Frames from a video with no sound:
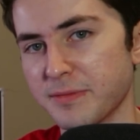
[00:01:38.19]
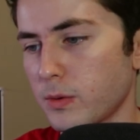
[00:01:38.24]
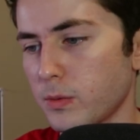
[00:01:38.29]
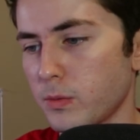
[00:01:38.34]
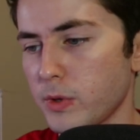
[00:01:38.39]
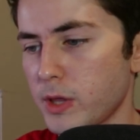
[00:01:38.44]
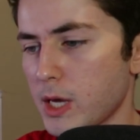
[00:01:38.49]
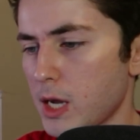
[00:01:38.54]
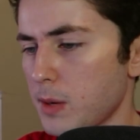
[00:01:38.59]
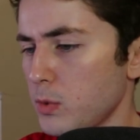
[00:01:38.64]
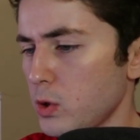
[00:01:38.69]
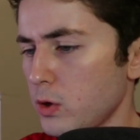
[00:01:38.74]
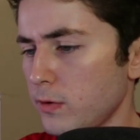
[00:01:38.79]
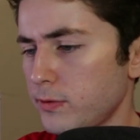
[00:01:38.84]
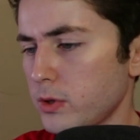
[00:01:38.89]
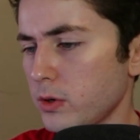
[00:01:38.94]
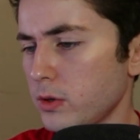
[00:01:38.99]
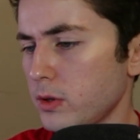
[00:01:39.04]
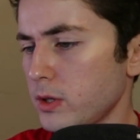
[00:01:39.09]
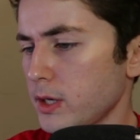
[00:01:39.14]
We then move
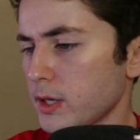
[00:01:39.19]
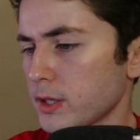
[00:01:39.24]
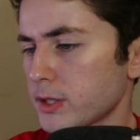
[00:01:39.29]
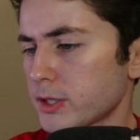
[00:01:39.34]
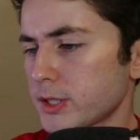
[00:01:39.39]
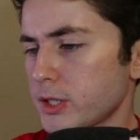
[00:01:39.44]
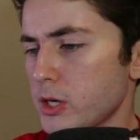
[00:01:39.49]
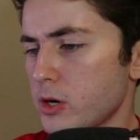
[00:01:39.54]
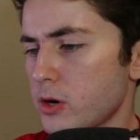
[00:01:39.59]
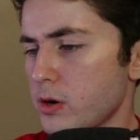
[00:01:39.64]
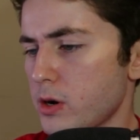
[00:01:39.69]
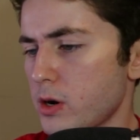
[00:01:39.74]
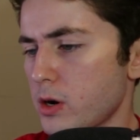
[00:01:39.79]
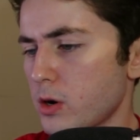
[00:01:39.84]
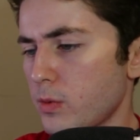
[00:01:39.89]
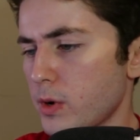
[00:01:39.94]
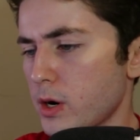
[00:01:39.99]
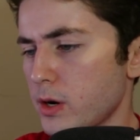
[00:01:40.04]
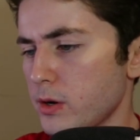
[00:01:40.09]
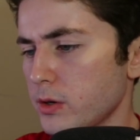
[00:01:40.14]
to the
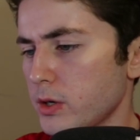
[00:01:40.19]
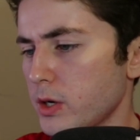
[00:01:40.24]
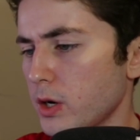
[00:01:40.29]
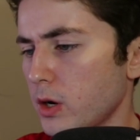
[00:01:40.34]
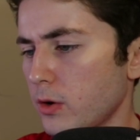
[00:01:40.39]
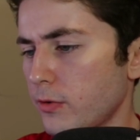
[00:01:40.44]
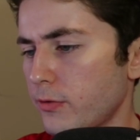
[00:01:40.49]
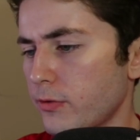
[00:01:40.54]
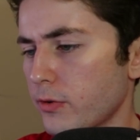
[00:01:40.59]
exterior, where you go